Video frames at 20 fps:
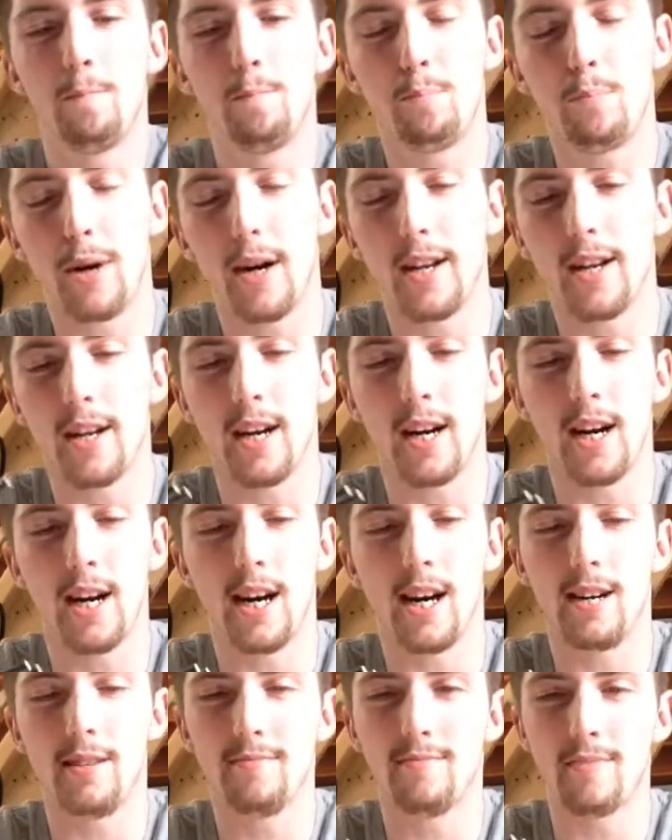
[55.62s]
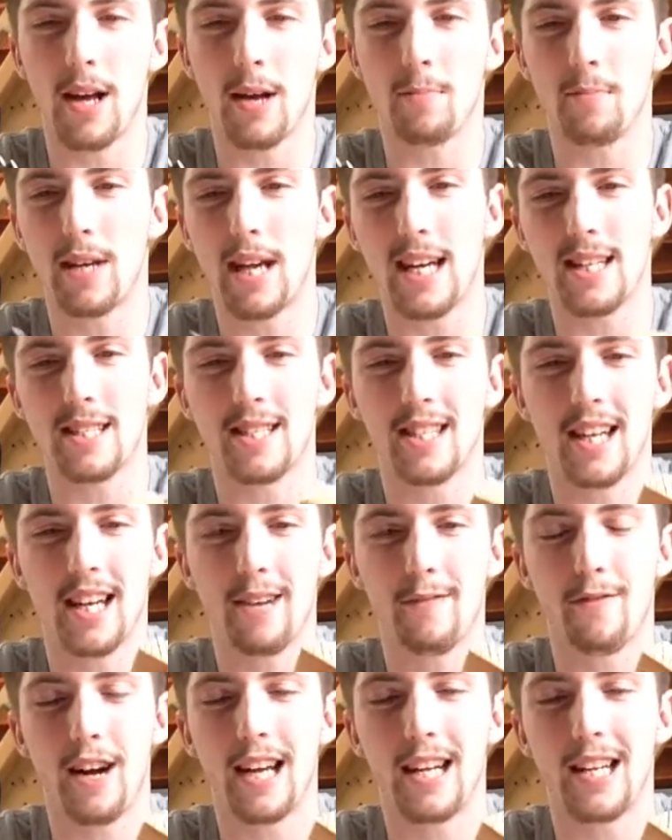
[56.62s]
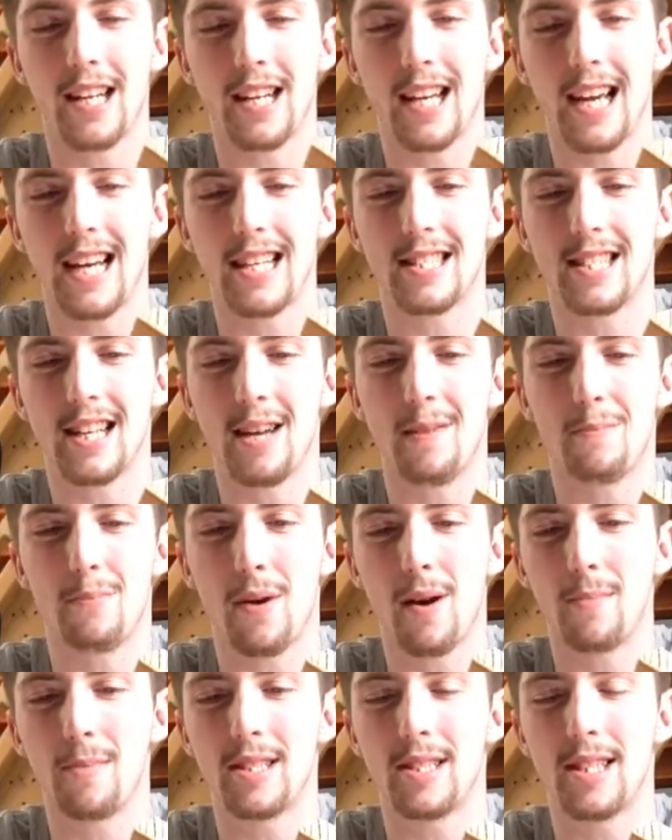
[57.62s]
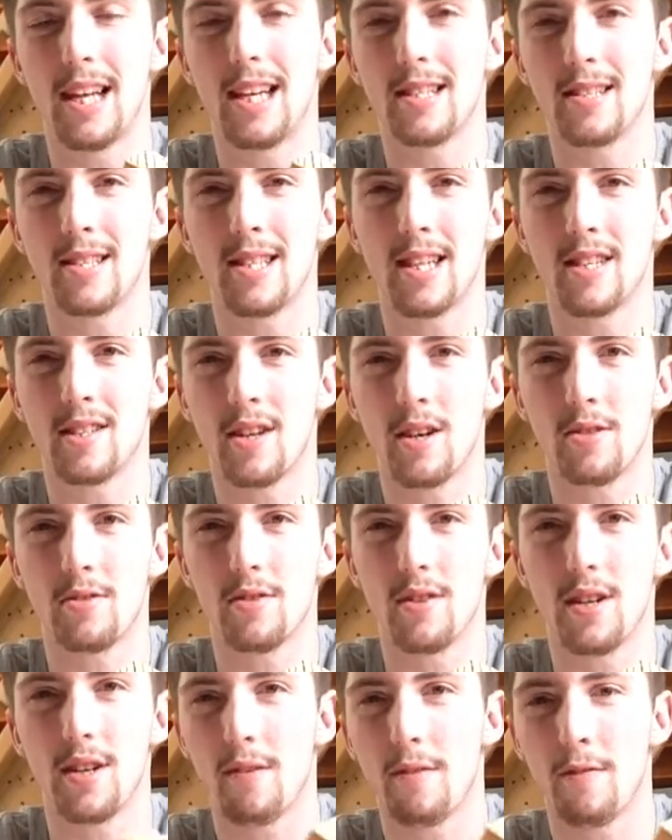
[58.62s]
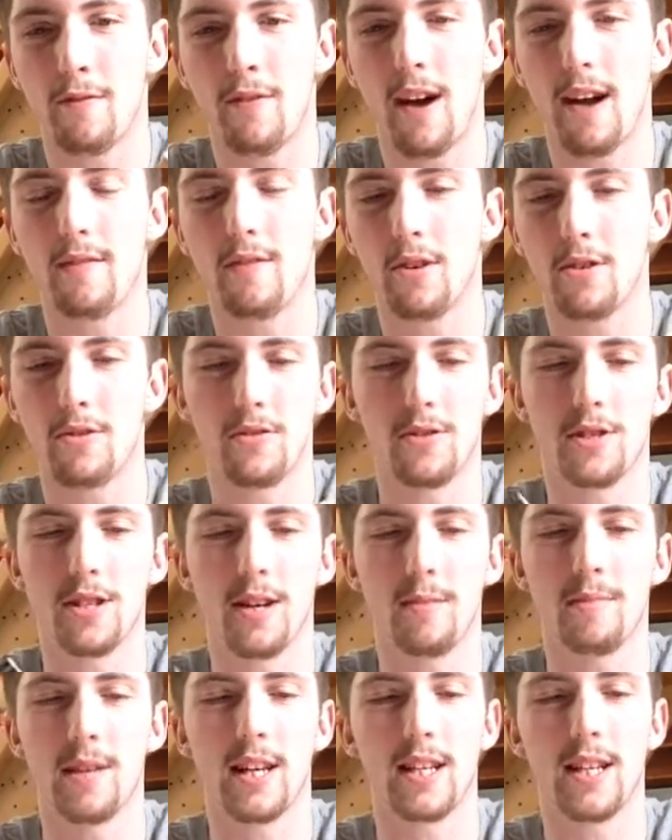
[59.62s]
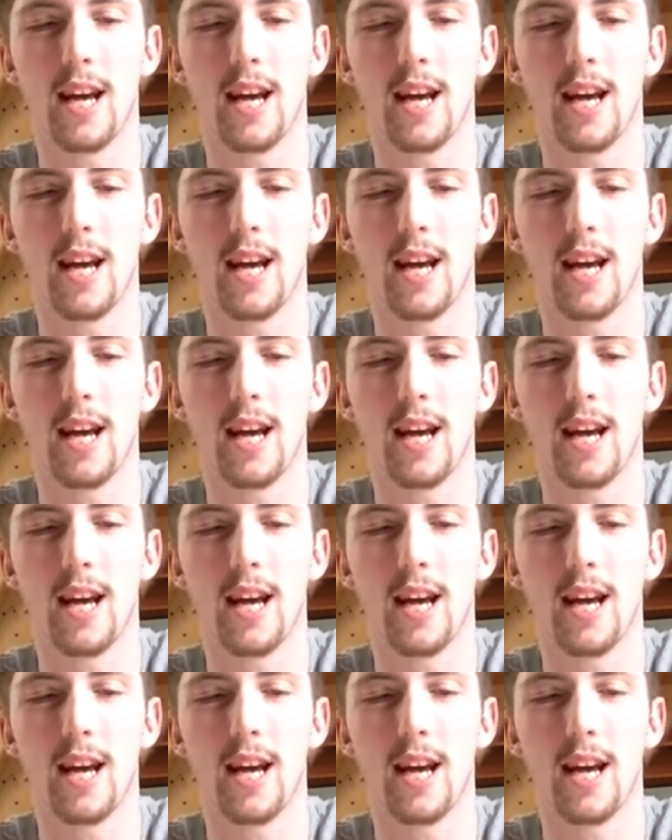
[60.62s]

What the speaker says: but I'm guessing, if I had to guess, I'd probably say a 600 or 500, something like